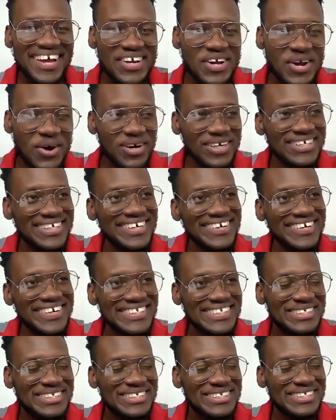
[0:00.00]

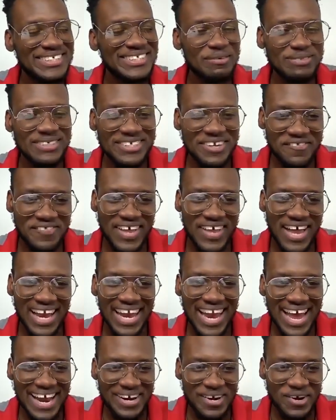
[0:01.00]
there some stuff
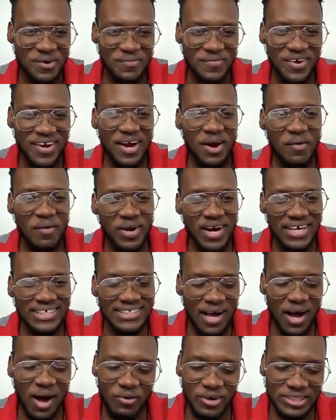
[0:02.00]
that lined up because
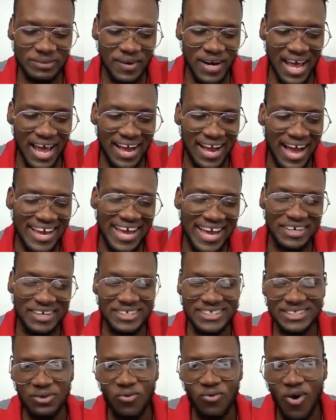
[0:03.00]
I always be like, I can't
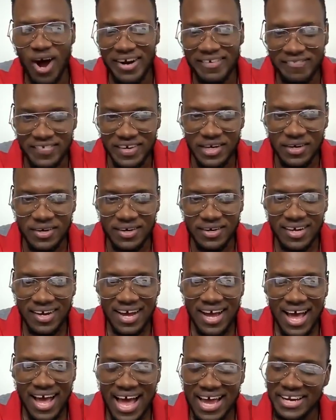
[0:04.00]
just do one video
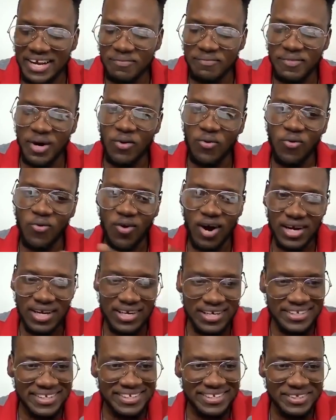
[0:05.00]
and then make
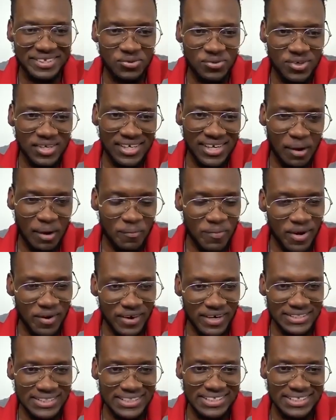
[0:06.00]
two little
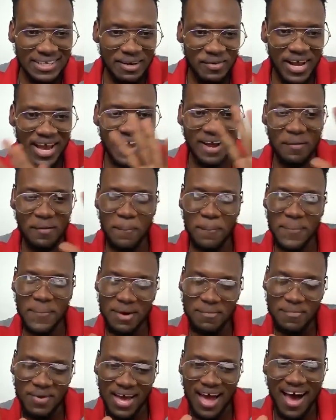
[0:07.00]
appearances. I'm like,
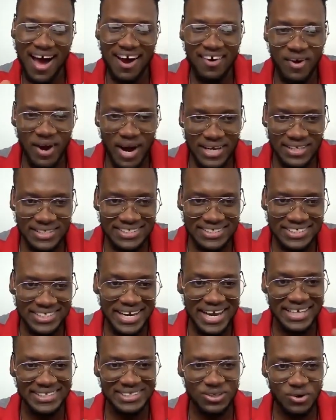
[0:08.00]
maybe I alrightish,
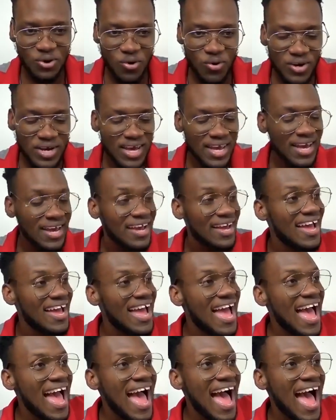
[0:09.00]
and that's okay.
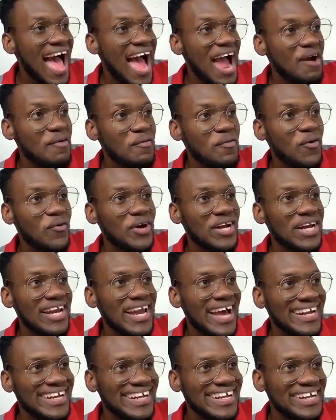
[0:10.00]
I remember when
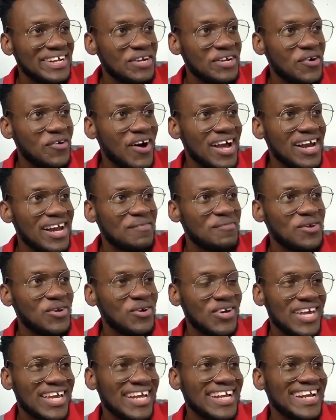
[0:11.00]
that hit now, and I'm
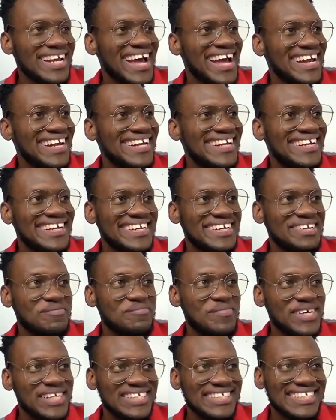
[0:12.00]
looking at the
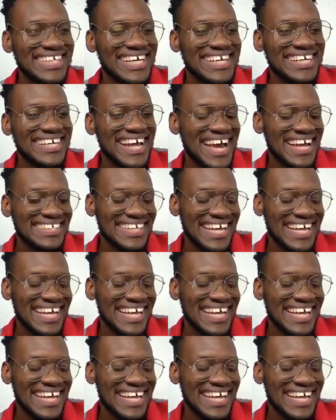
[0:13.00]
bills and